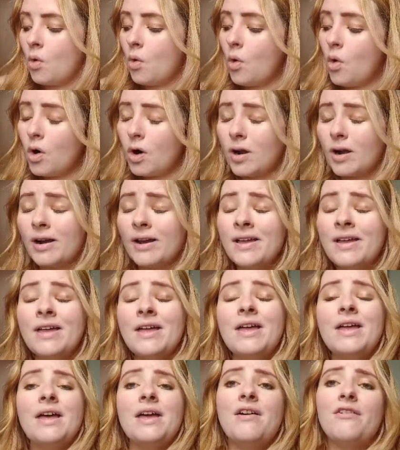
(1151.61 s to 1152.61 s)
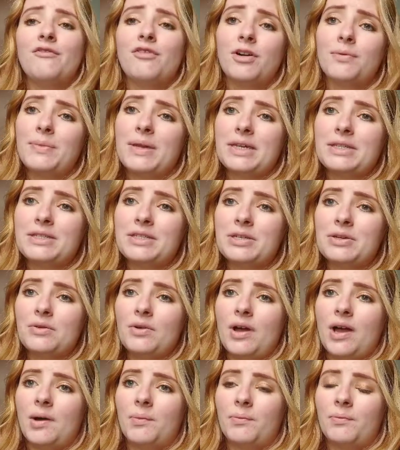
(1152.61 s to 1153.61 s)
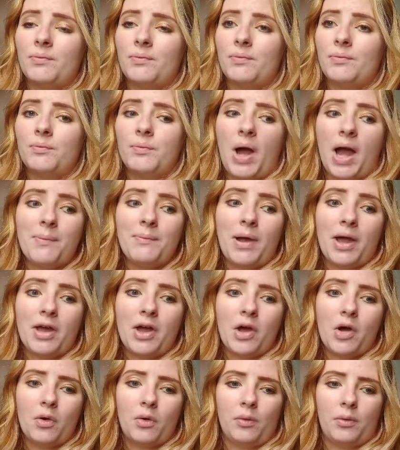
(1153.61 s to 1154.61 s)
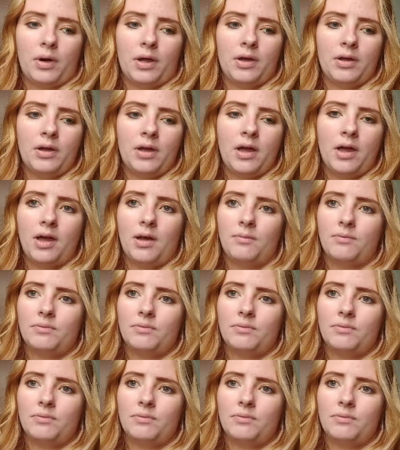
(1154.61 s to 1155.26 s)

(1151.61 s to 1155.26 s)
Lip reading: or for me to buy my own